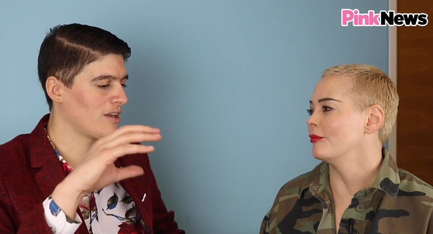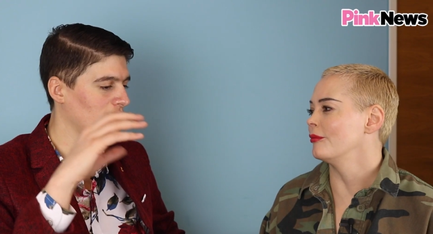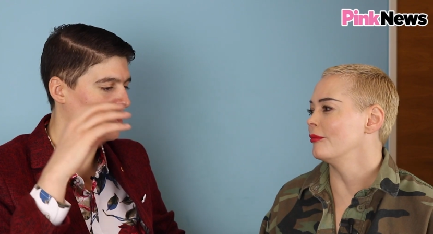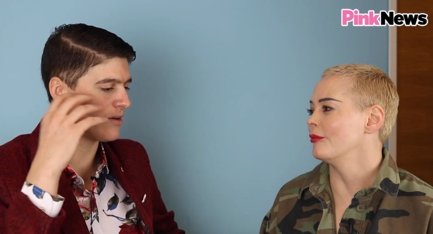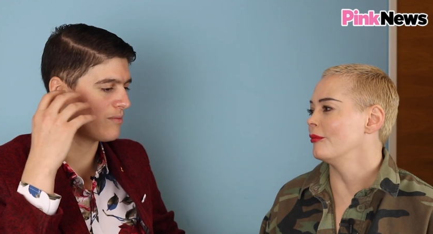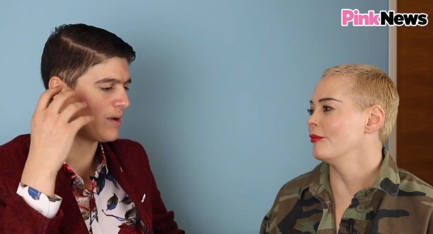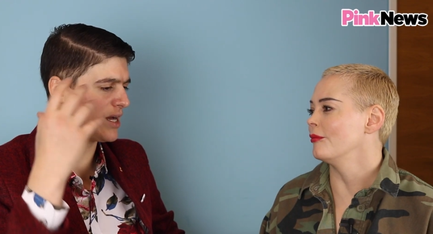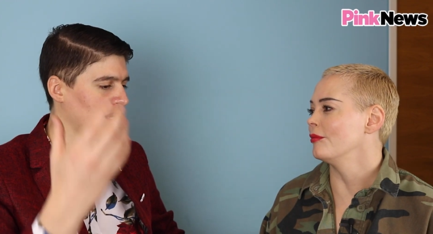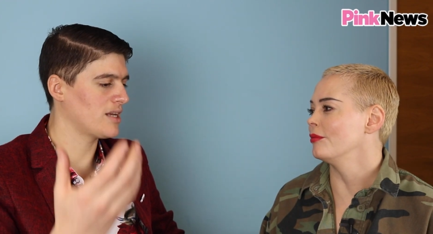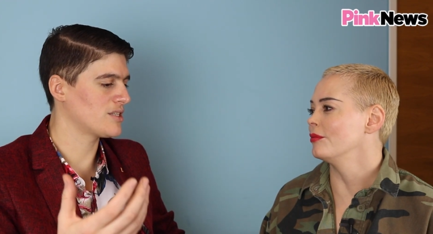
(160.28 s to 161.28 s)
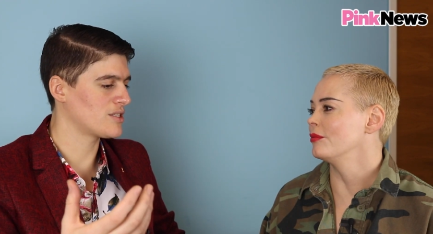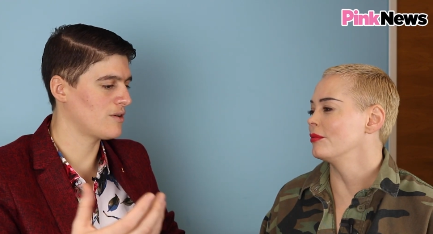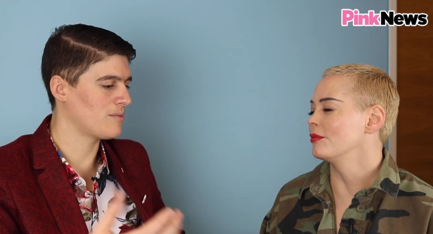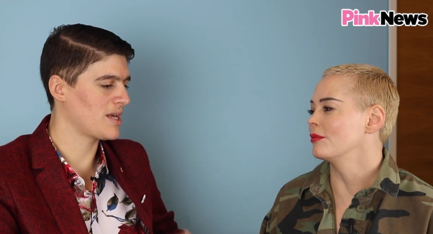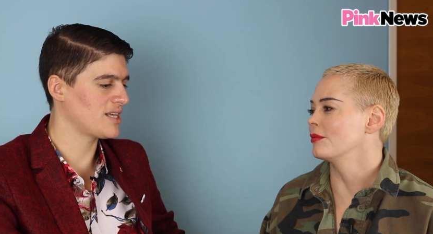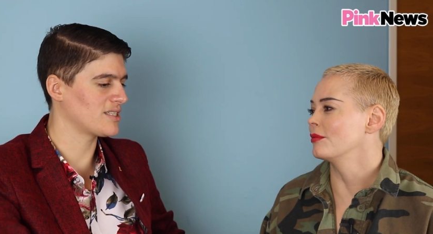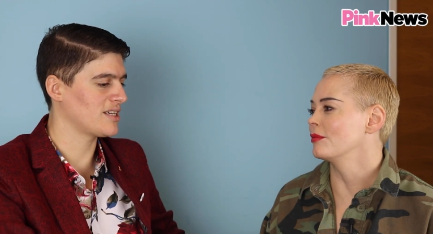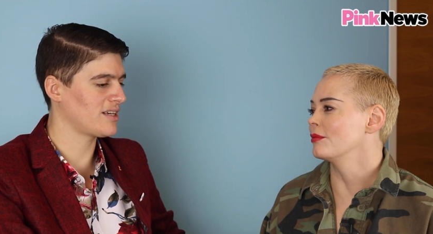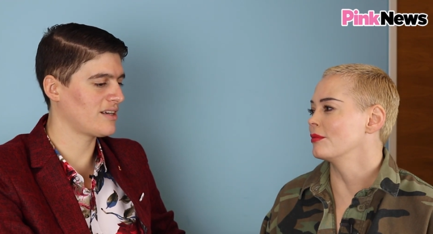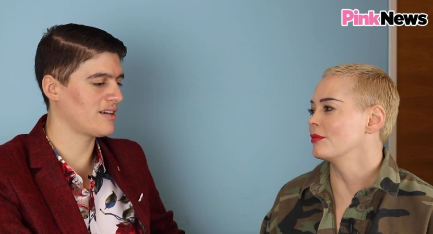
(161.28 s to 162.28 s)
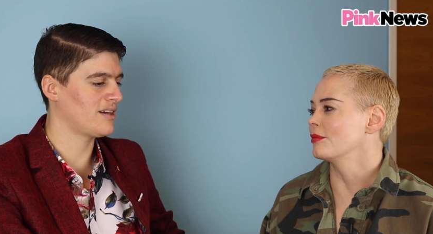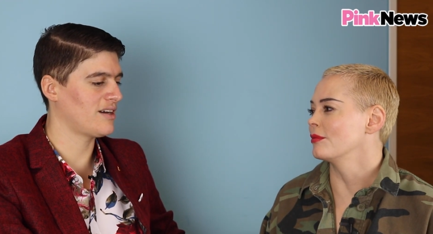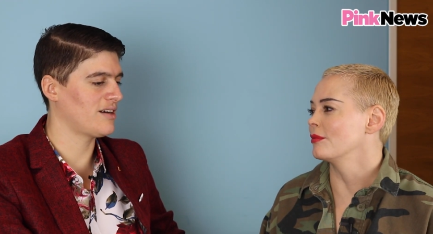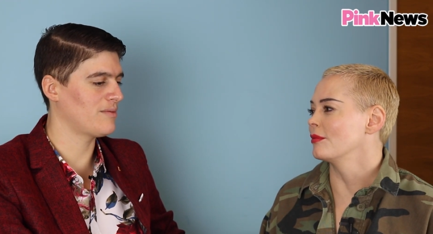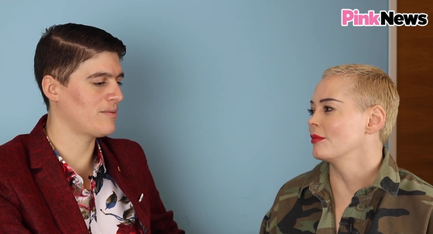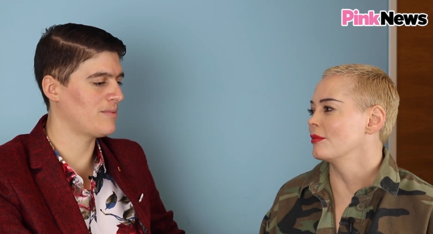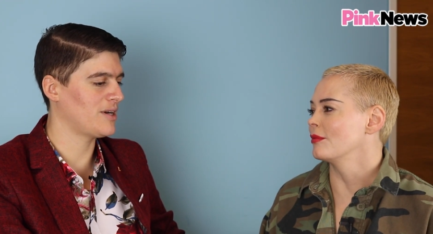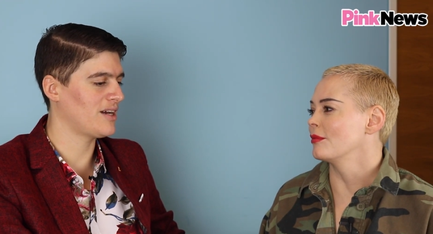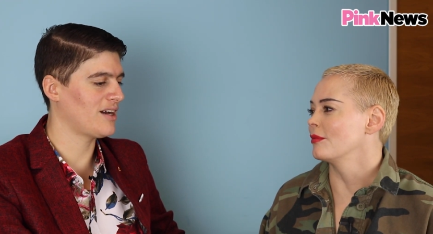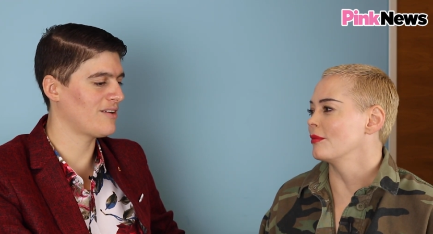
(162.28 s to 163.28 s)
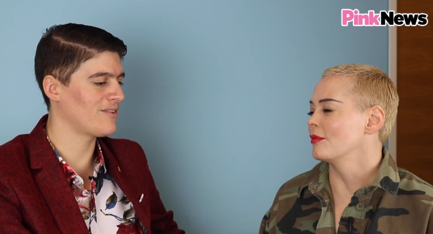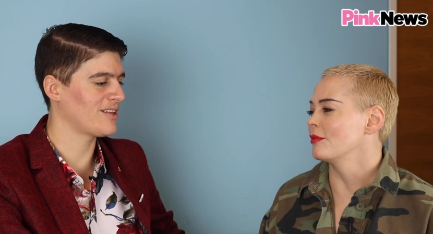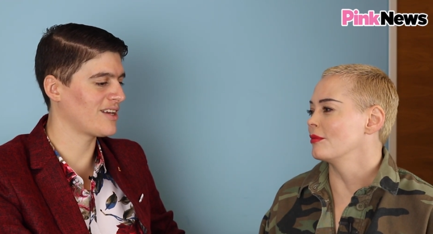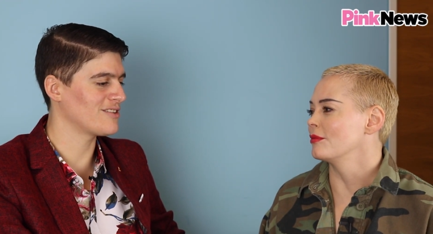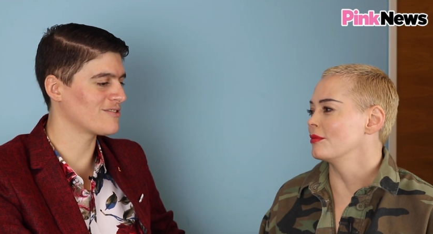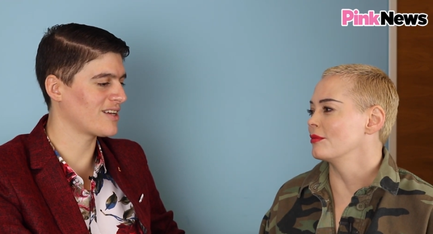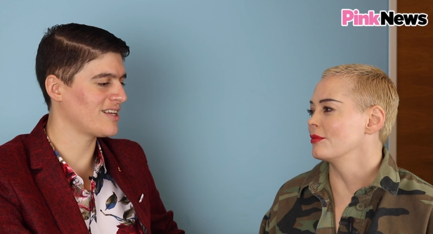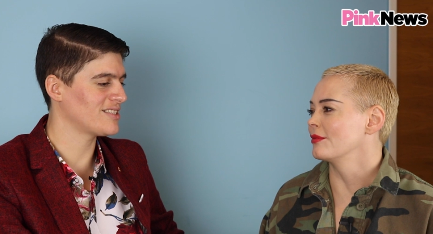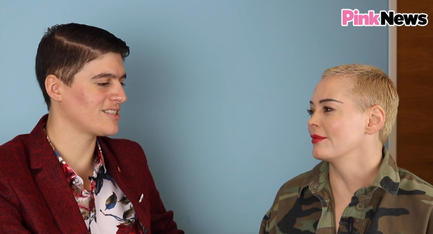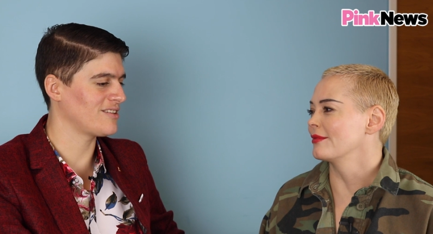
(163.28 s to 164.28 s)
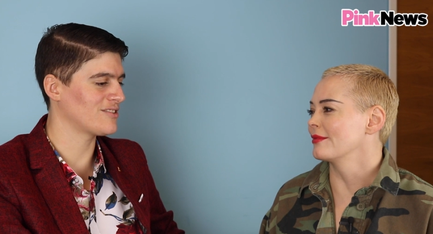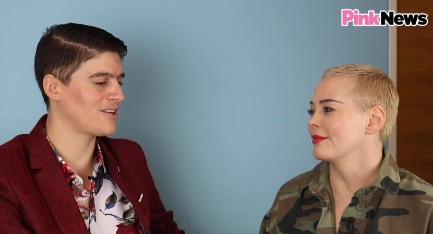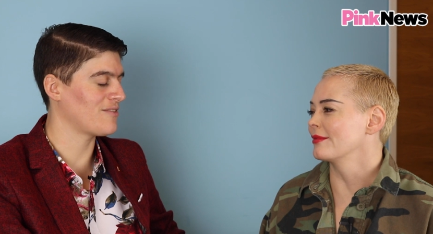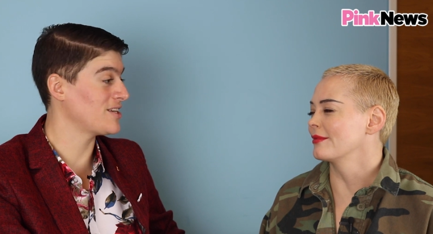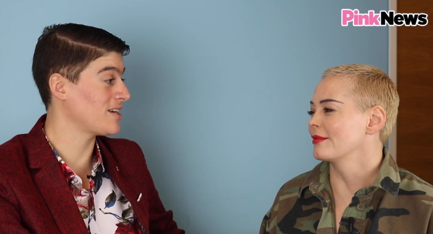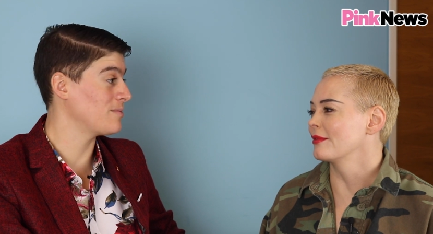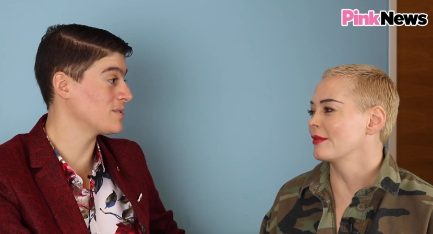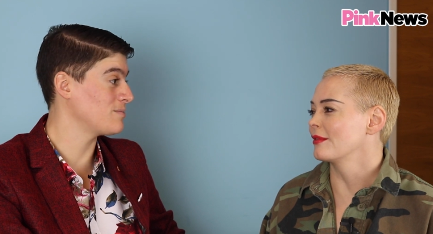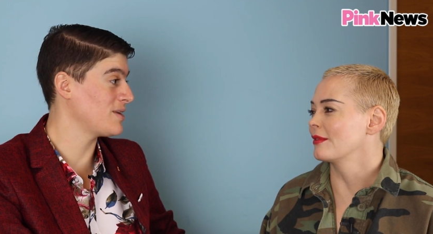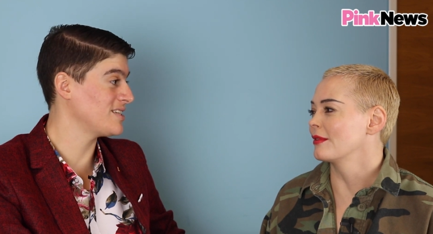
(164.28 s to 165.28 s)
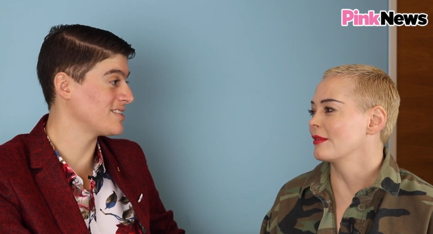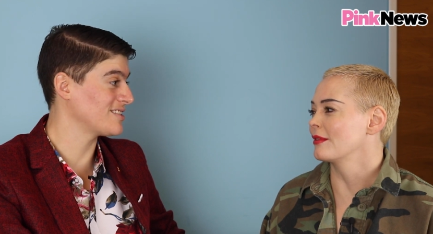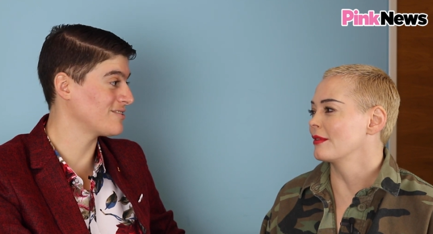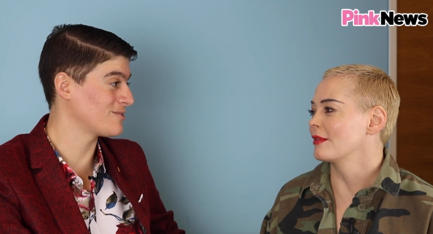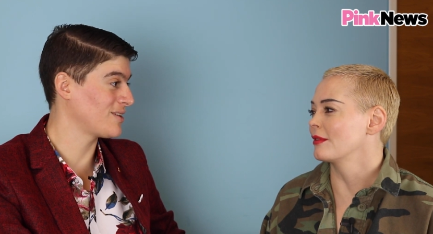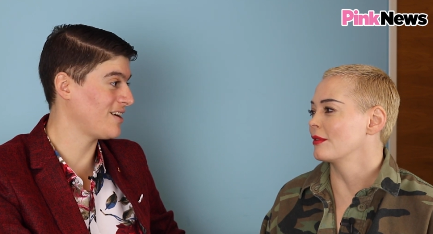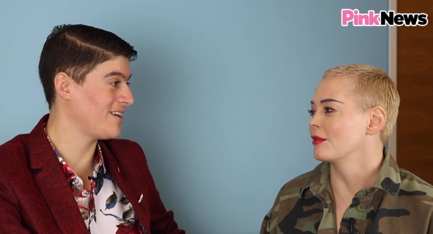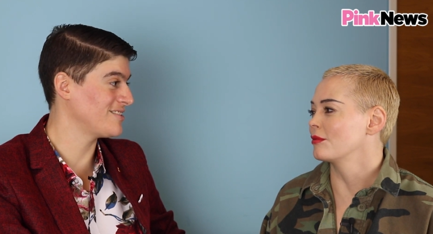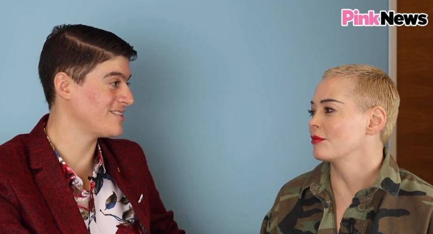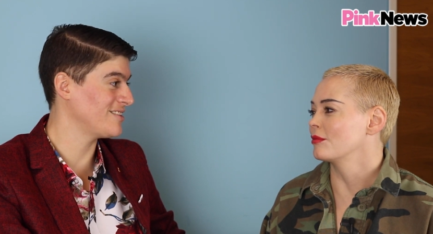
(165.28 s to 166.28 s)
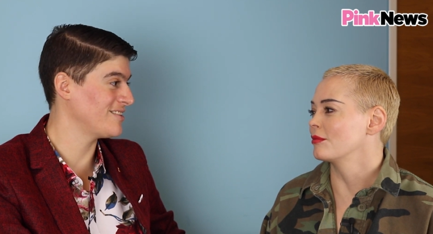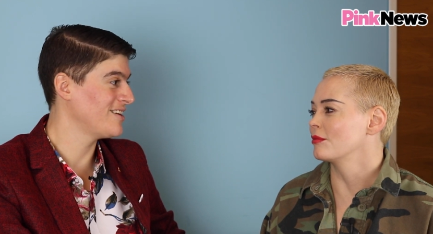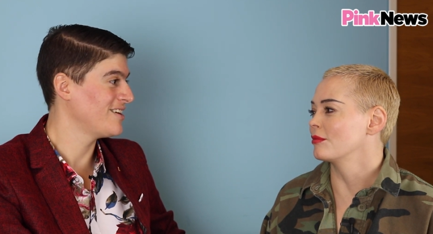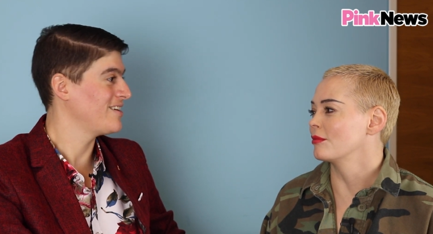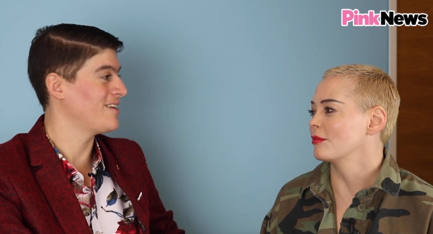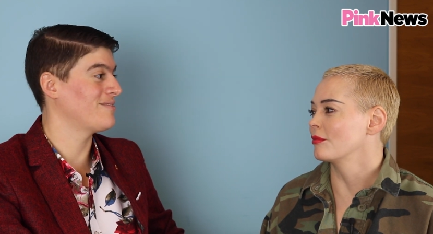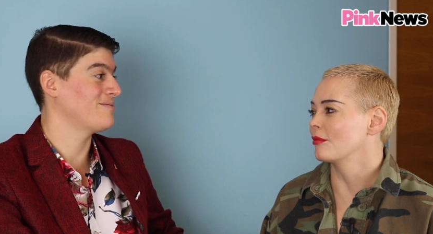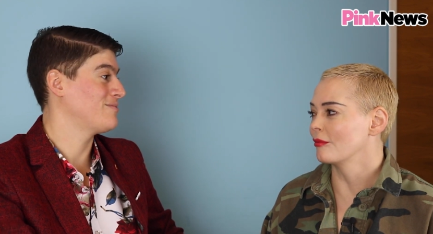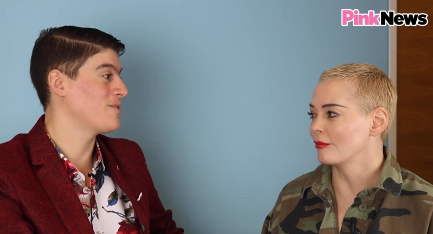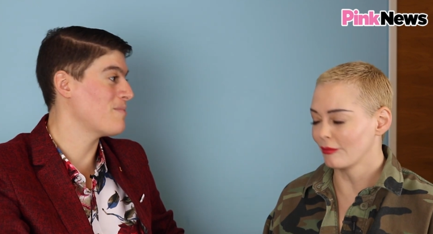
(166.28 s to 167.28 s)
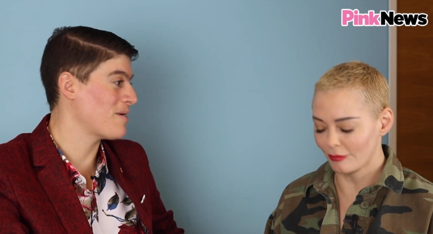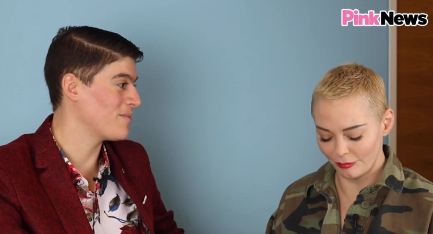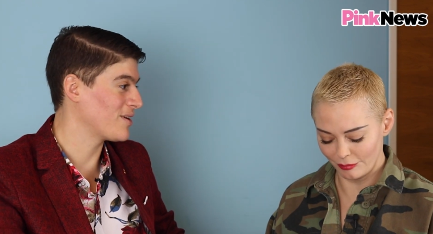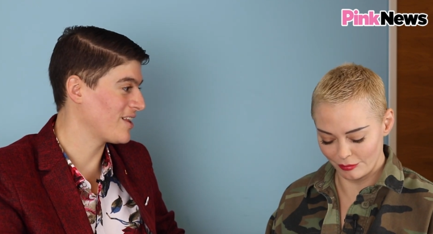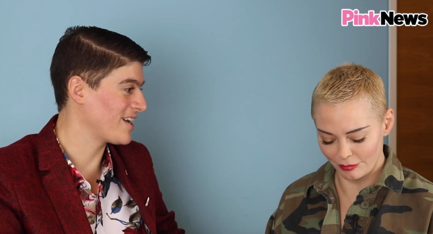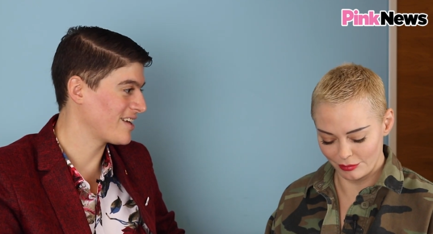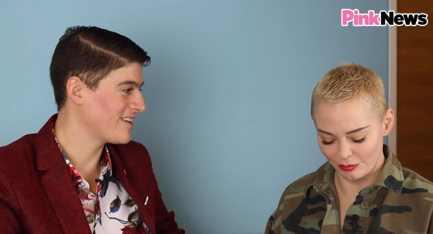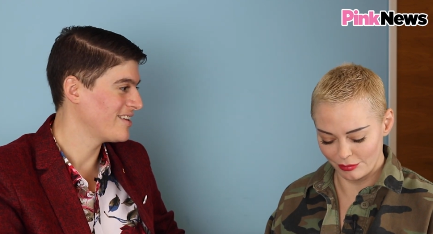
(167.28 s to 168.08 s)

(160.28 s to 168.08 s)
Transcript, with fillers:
Speaker 1: your mind is so amazing. Um, but I really enjoy kissing you, so every time is amazing. So it's really hard to remember like